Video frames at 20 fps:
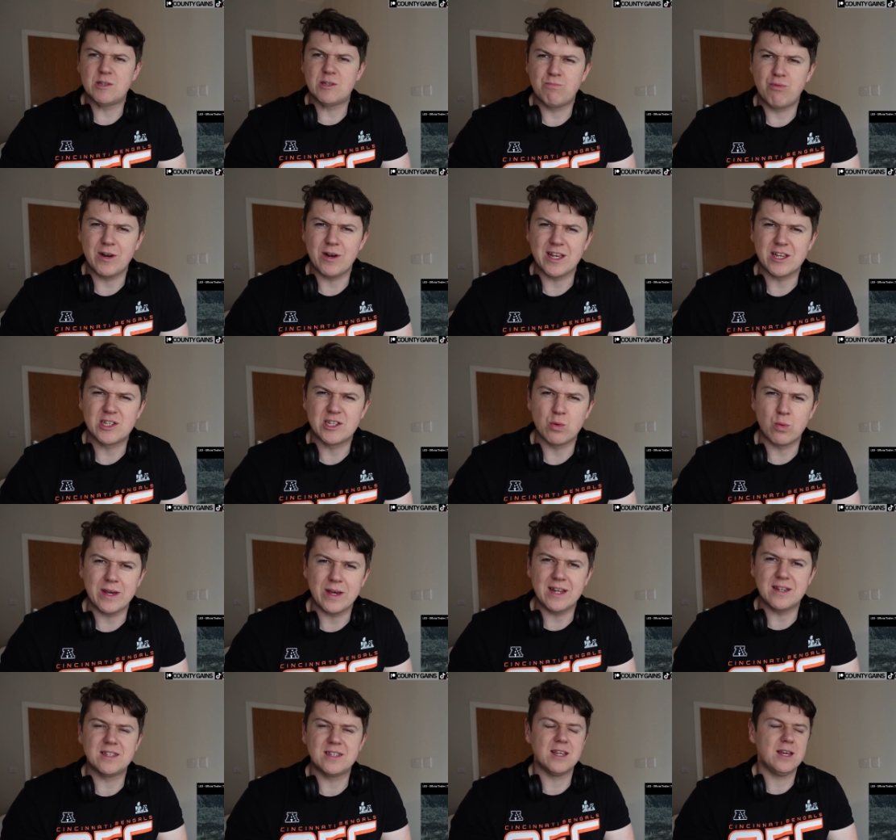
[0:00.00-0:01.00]
Pretty
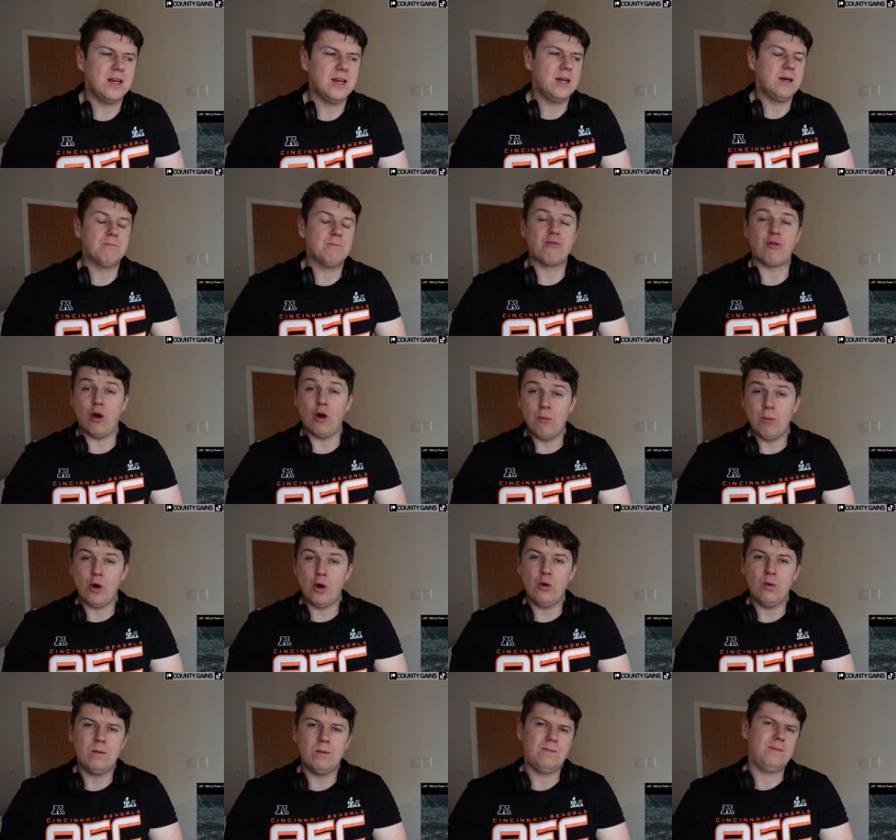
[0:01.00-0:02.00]
Sweet
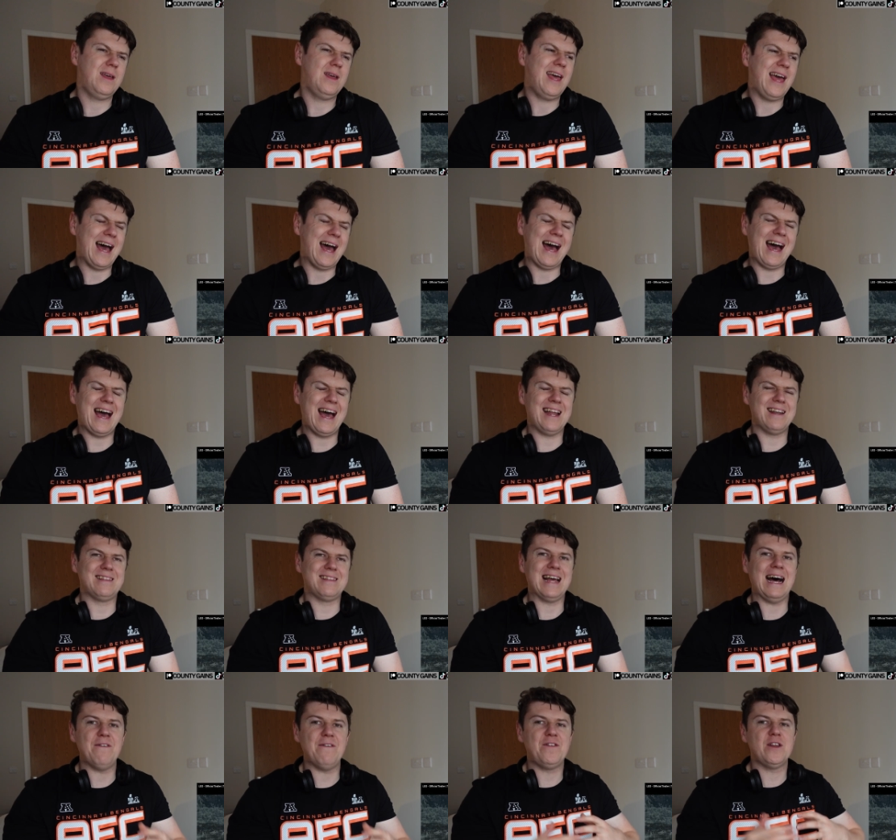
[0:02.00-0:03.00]
promo, and
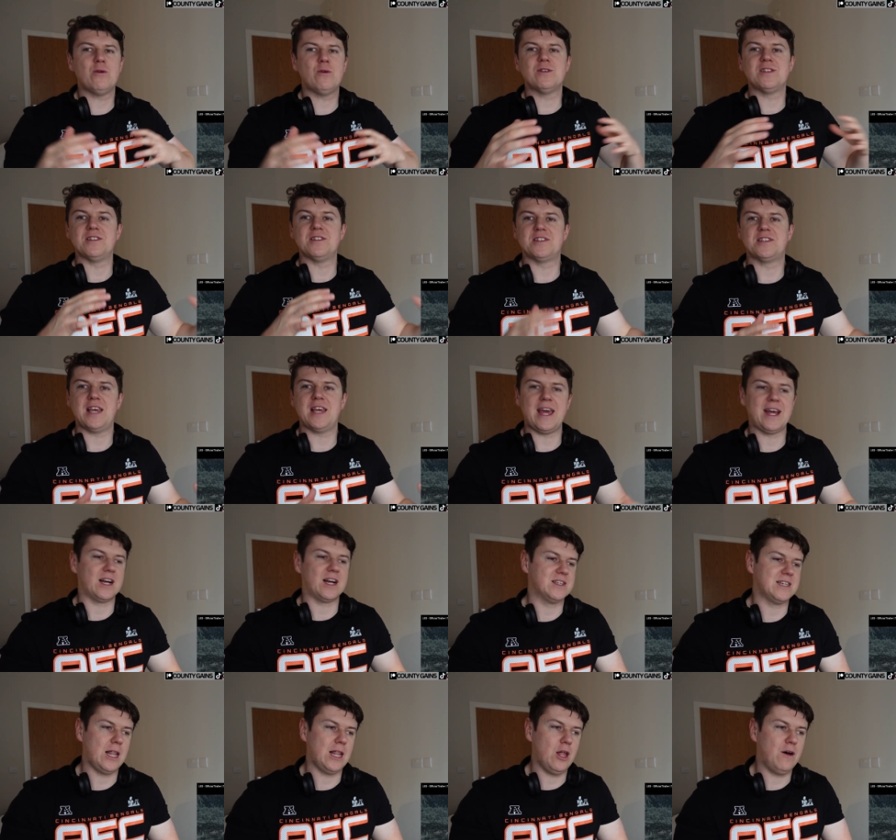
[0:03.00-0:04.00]
that video was insane,
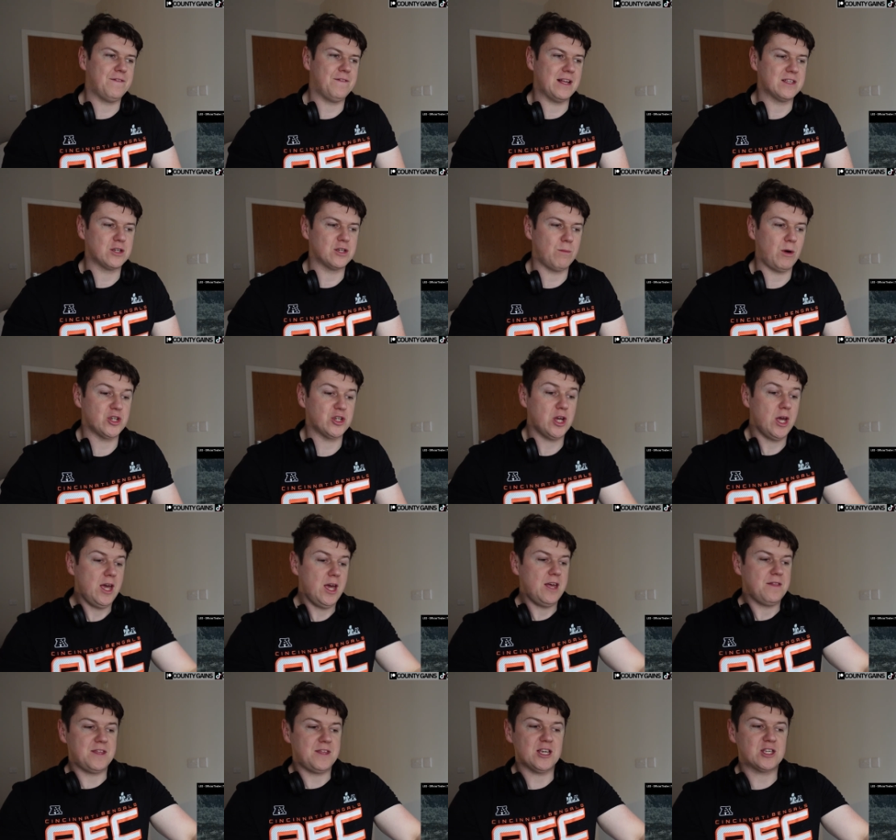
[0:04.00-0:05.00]
guys. I love that so much.
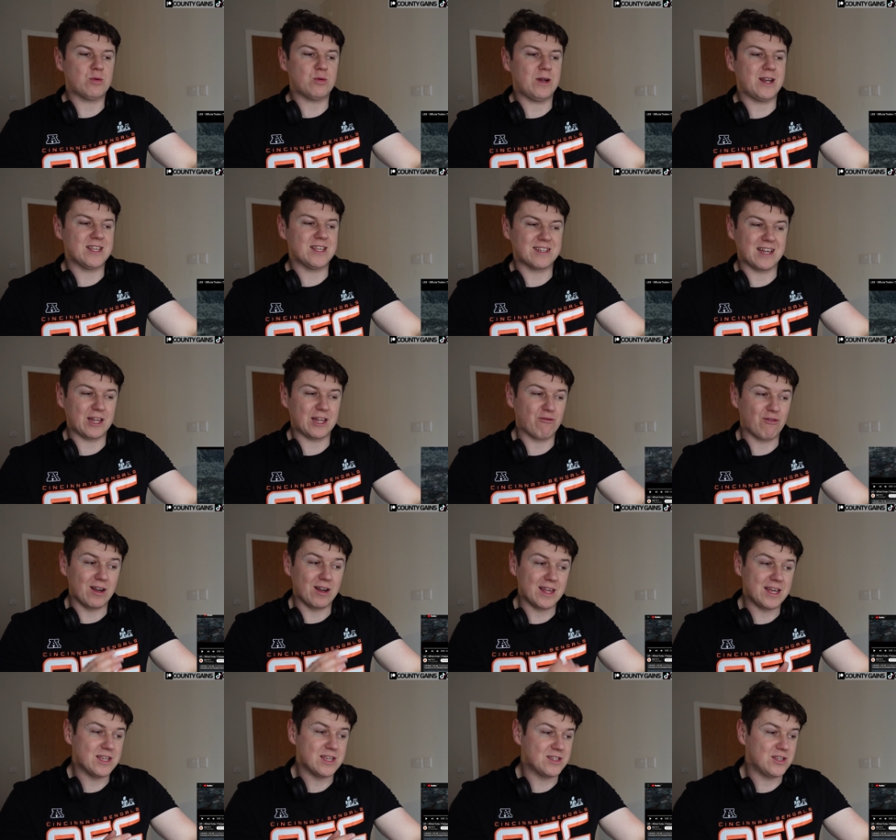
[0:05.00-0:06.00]
This one is getting
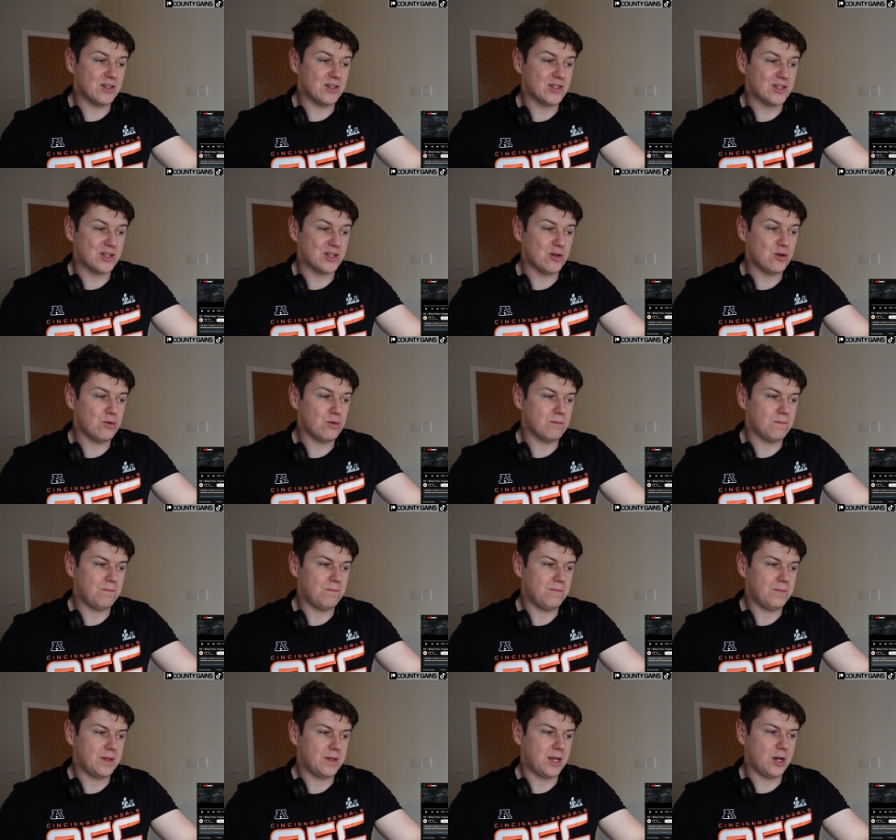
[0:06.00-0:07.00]
released
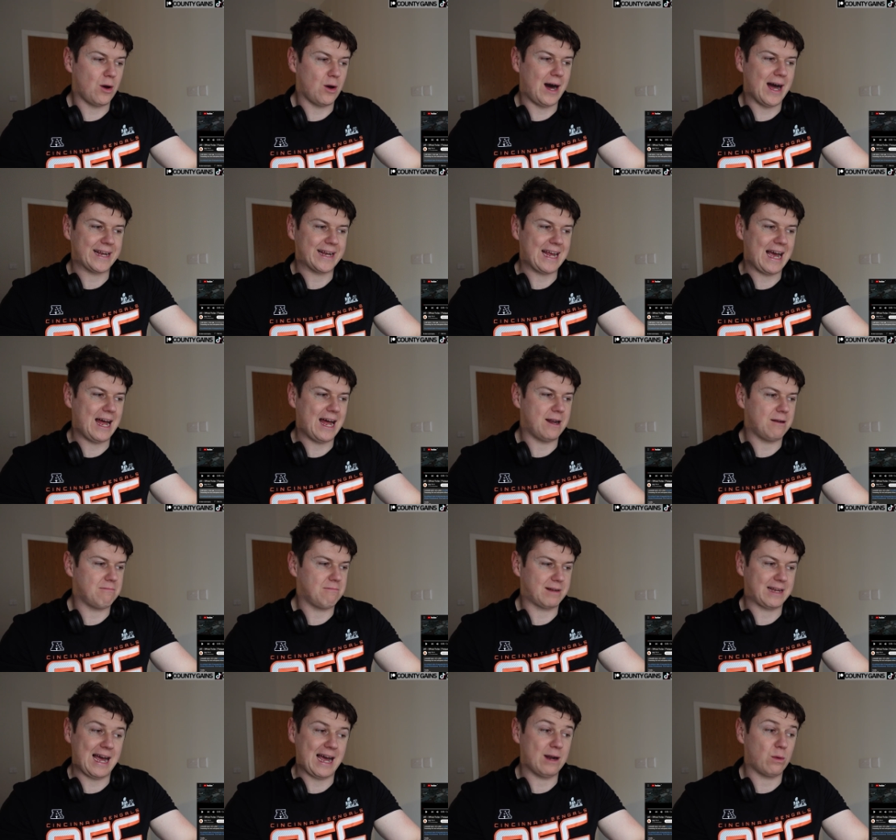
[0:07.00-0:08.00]
soon. You know, I can't,
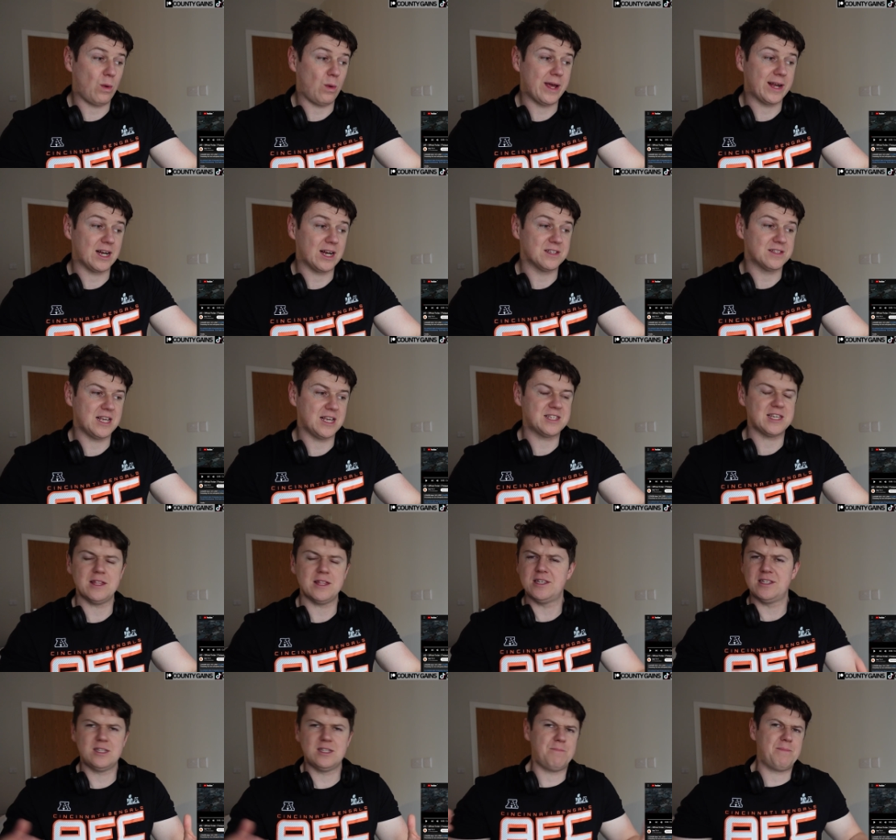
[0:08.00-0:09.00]
can't wait, guys. They said
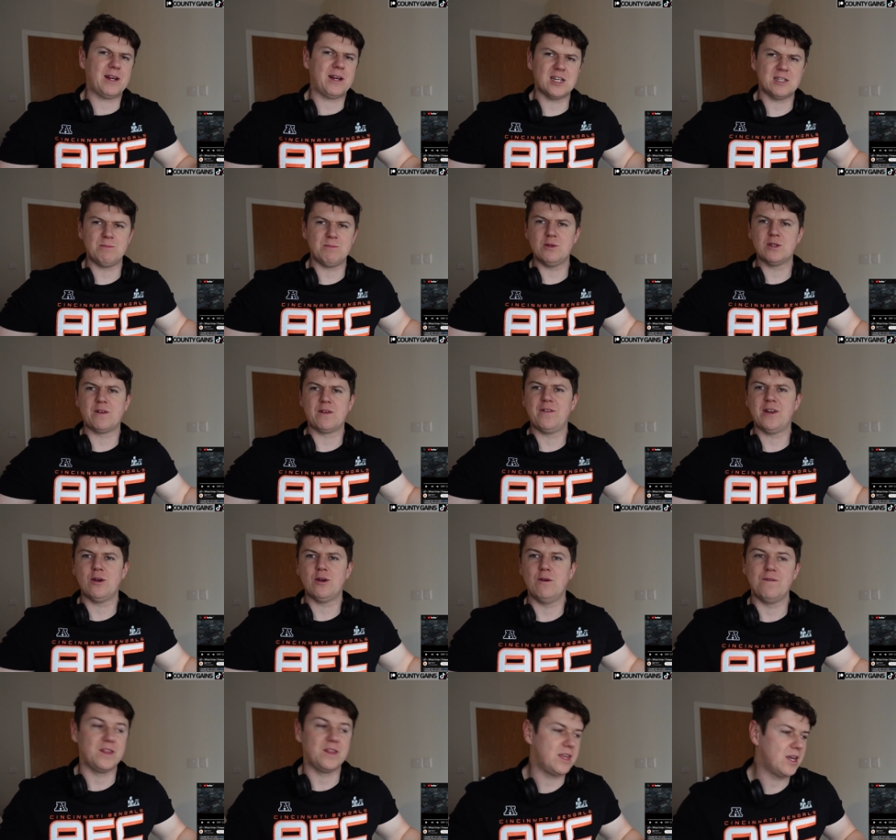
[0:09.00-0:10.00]
this is the biggest music
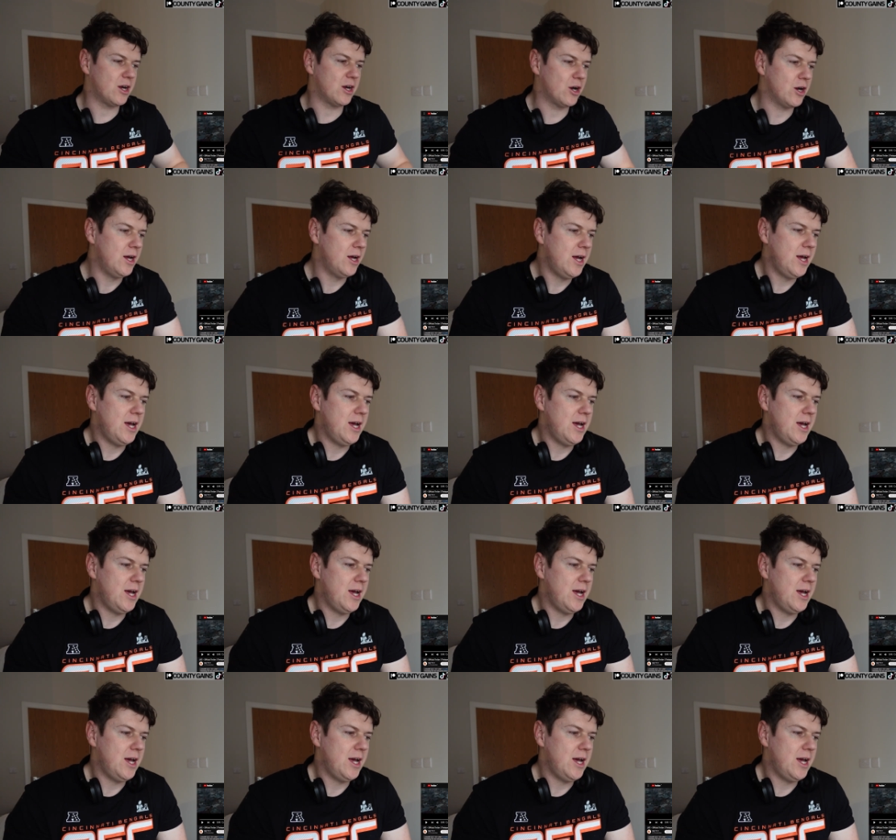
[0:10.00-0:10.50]
video of the year.